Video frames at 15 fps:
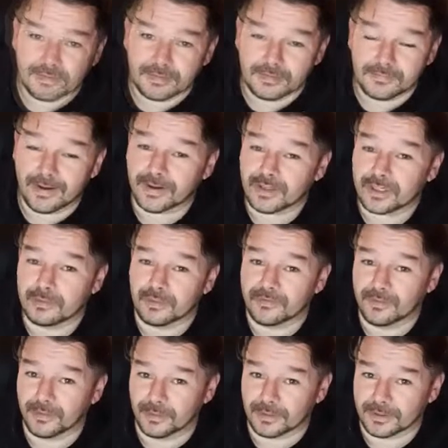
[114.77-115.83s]
Fact number
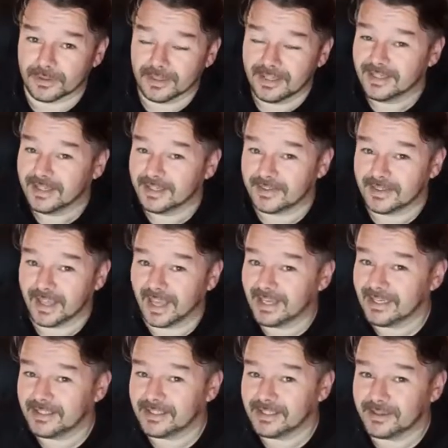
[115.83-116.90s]
four the
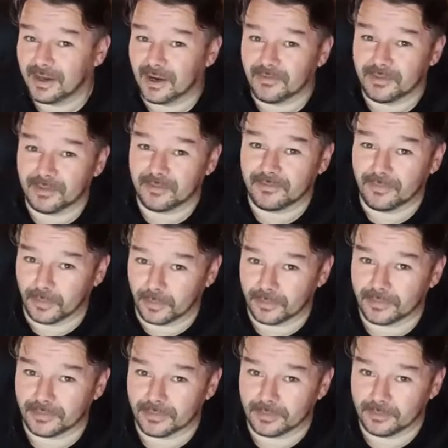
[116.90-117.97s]
ending of the fourth
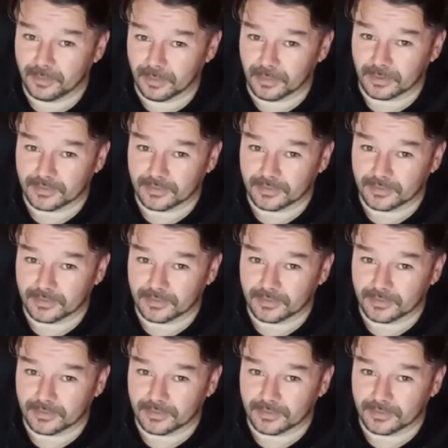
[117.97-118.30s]
book,